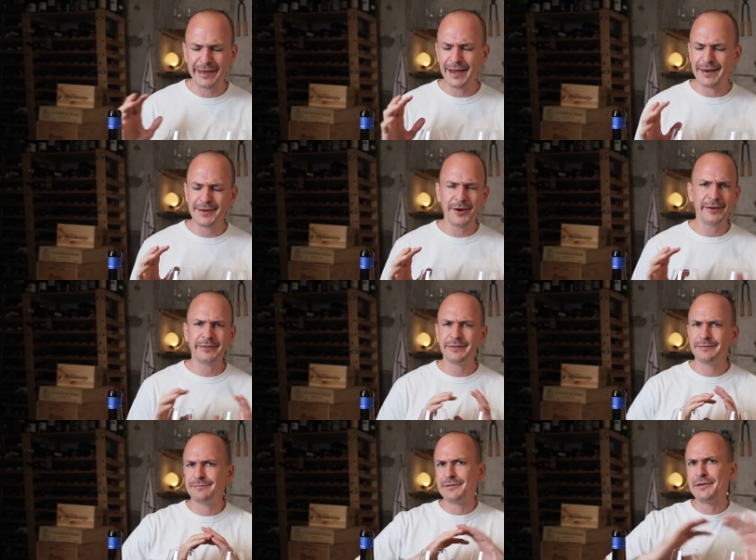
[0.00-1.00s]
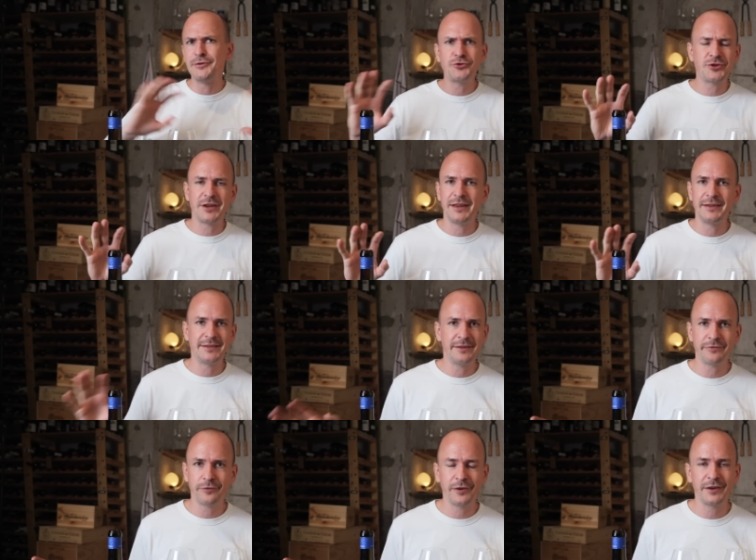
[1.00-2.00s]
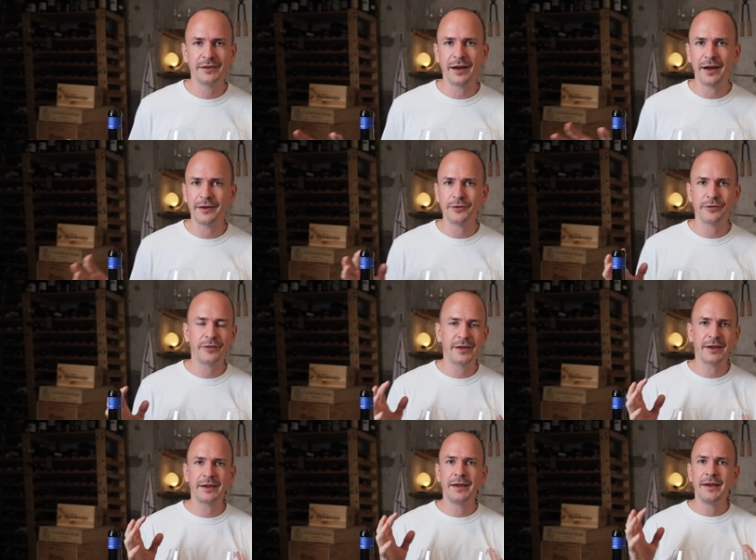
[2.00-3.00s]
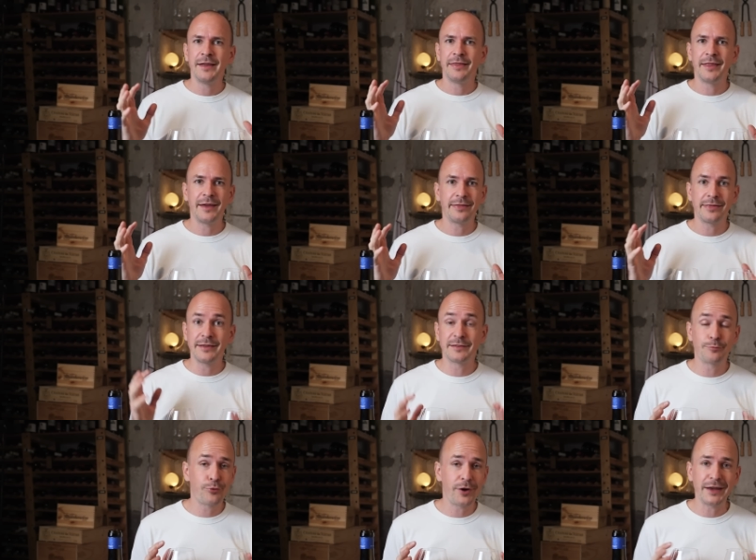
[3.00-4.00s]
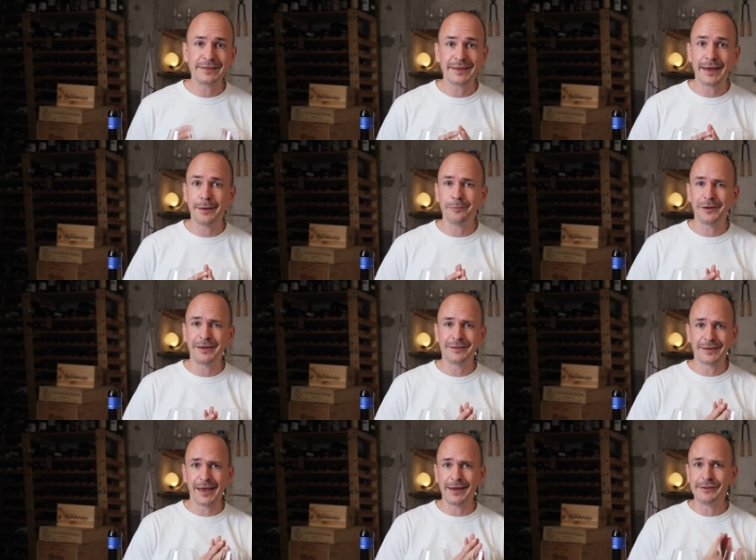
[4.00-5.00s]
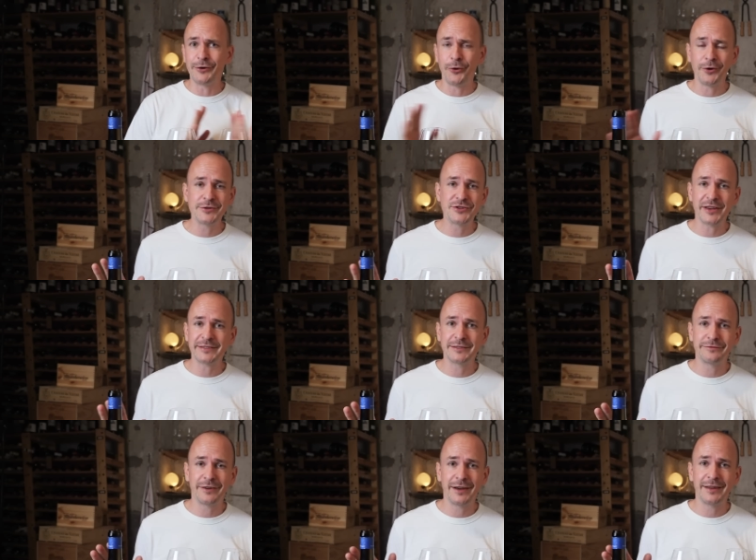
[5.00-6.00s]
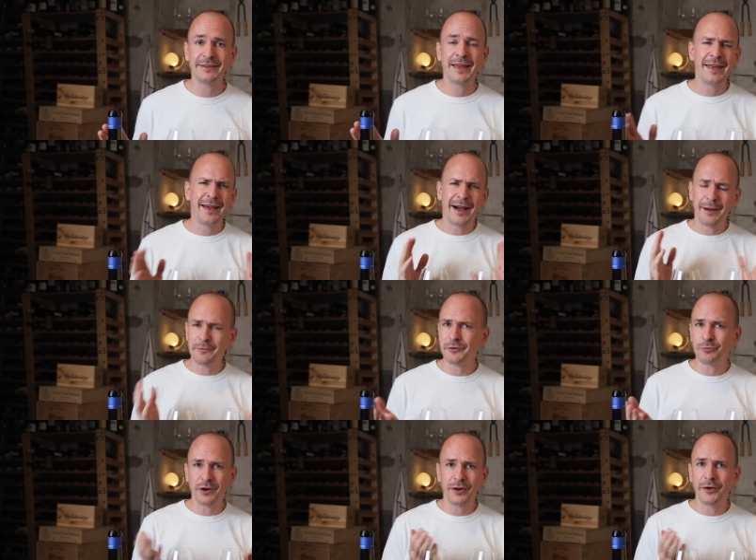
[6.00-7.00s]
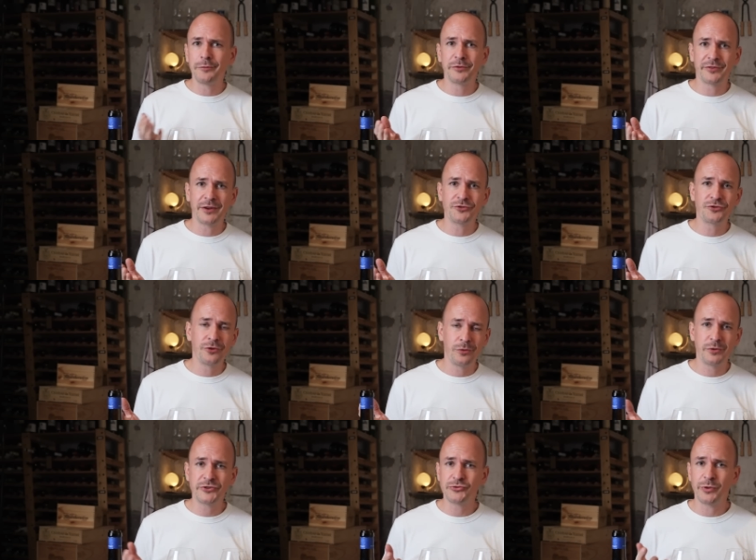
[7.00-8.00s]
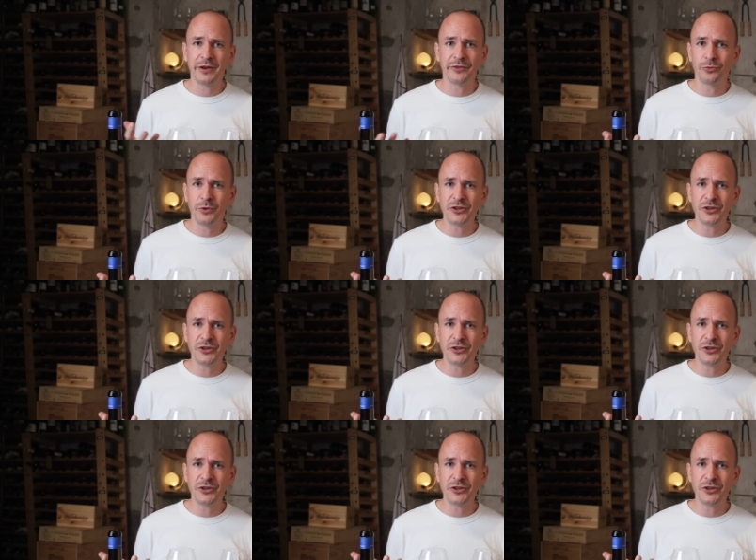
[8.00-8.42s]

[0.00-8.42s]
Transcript: they are not hugely different. I don't think that this price gap is at all justified. I'm not 100% sure which one is